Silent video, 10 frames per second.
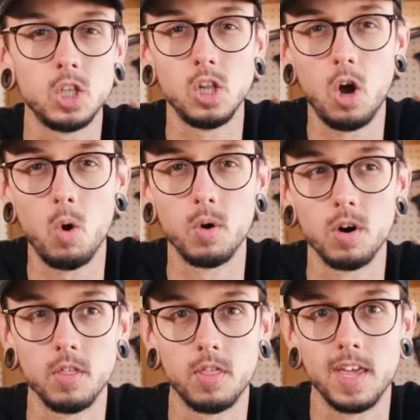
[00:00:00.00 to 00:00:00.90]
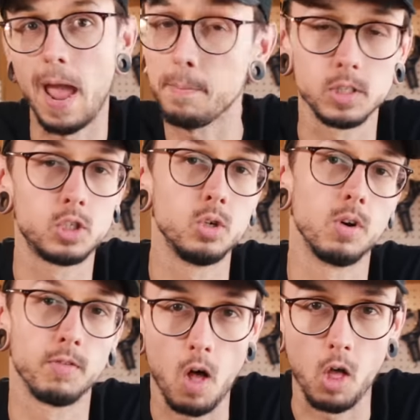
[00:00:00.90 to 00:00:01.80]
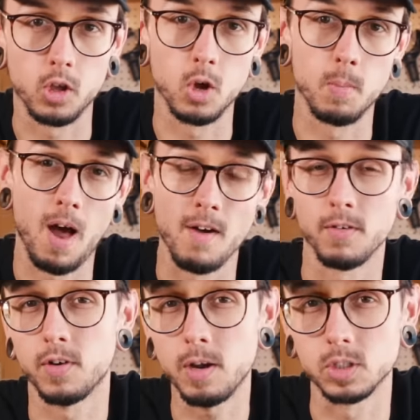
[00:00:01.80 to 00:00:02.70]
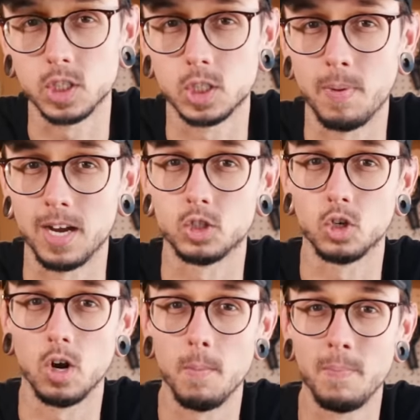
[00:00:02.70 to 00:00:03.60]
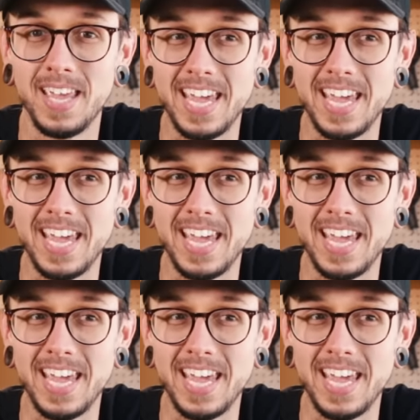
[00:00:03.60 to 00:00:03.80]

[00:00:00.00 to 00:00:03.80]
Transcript: lower the amplitude or volume of a frequency spectrum